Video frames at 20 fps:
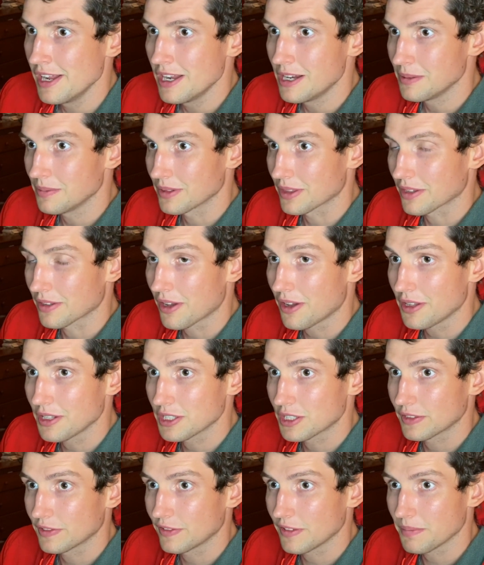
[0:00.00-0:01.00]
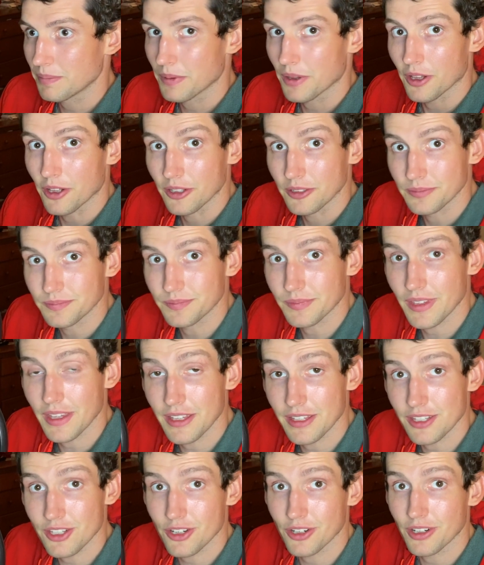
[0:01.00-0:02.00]
with college football,
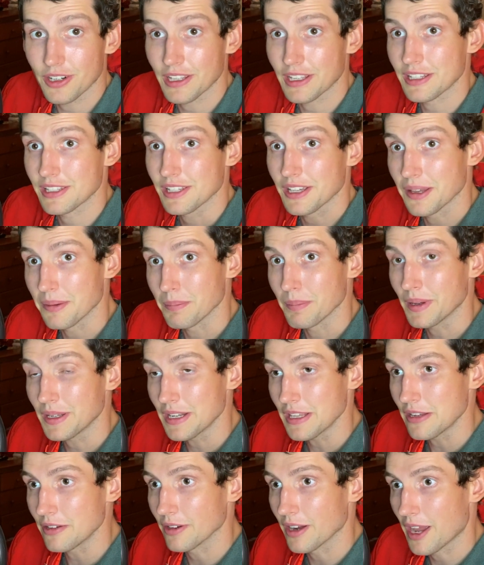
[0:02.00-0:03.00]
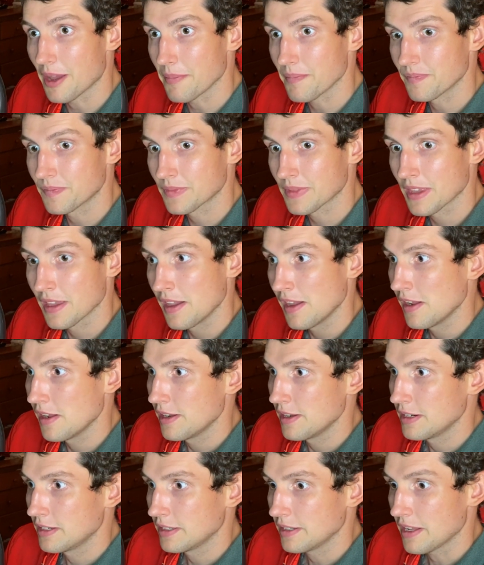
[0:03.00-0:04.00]
it's turning into a money grab.
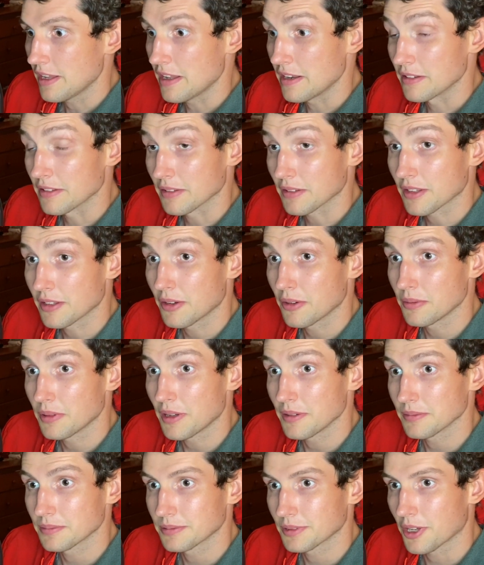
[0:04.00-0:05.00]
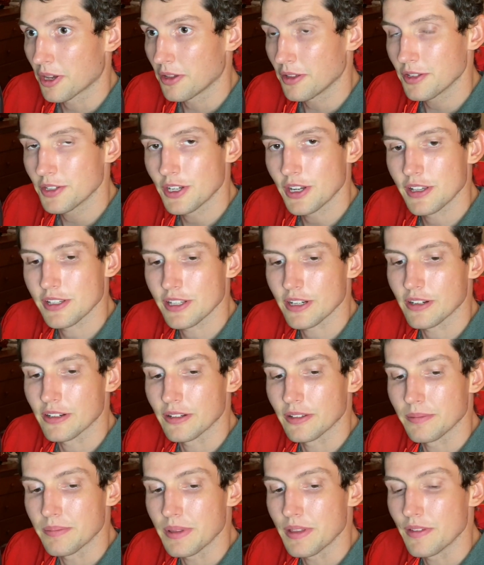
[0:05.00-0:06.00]
And colleges are going to be